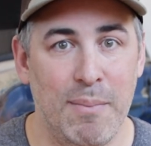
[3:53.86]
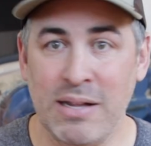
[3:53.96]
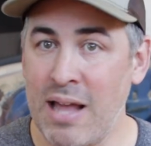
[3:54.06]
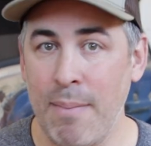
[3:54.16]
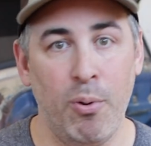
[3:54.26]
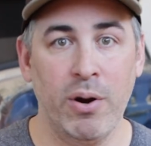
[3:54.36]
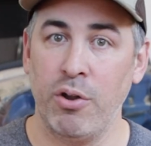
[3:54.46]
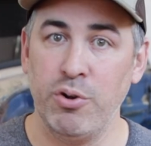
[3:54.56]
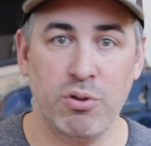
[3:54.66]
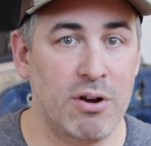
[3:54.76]
At that point,
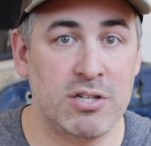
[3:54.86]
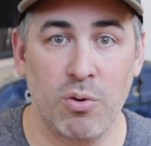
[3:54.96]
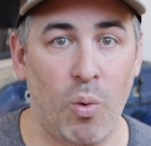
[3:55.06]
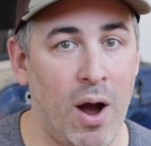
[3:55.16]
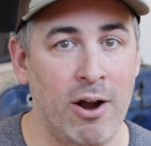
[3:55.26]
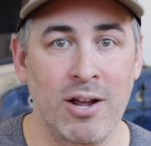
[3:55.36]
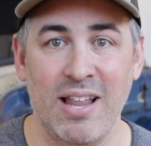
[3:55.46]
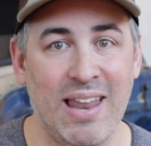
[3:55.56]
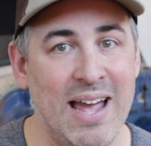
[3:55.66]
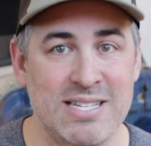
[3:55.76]
I'll do the rest of the wiring,
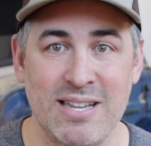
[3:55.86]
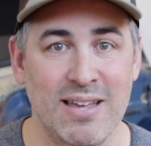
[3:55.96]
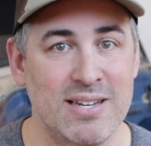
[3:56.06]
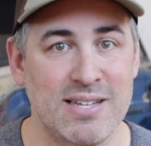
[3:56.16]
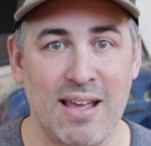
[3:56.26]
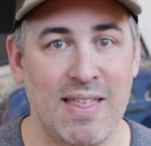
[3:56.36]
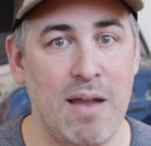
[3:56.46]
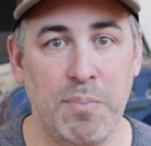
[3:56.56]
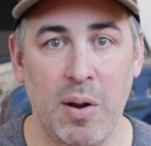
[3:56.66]
the lights, and things like that,